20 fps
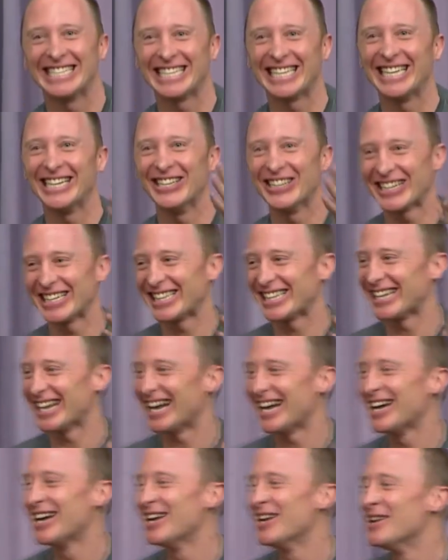and they look at the guy.
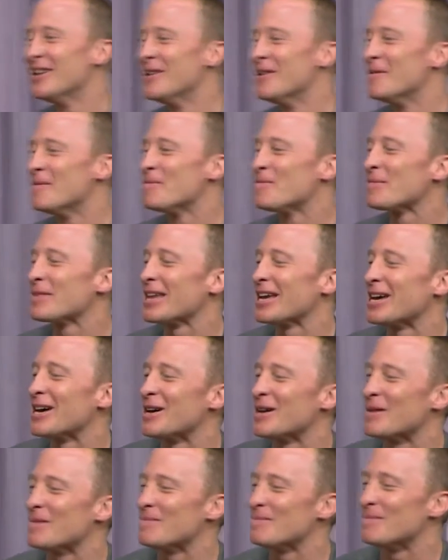
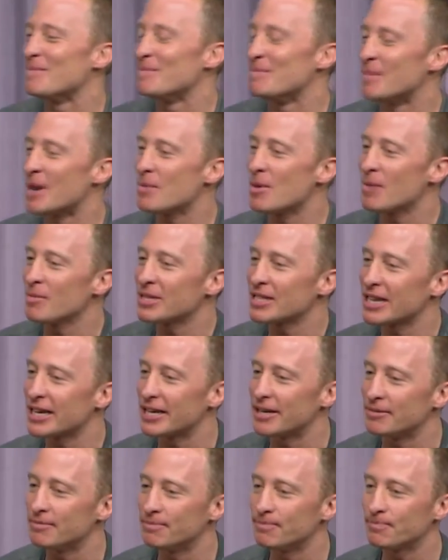My mom
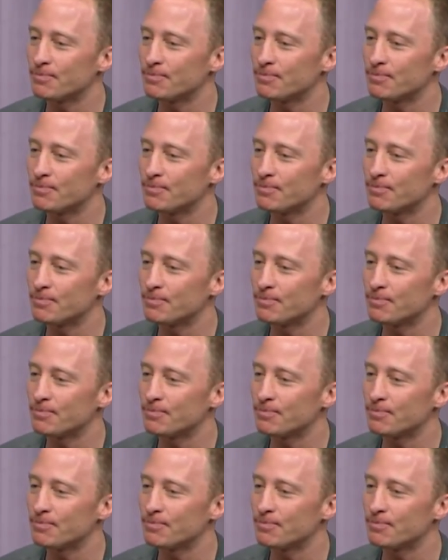said,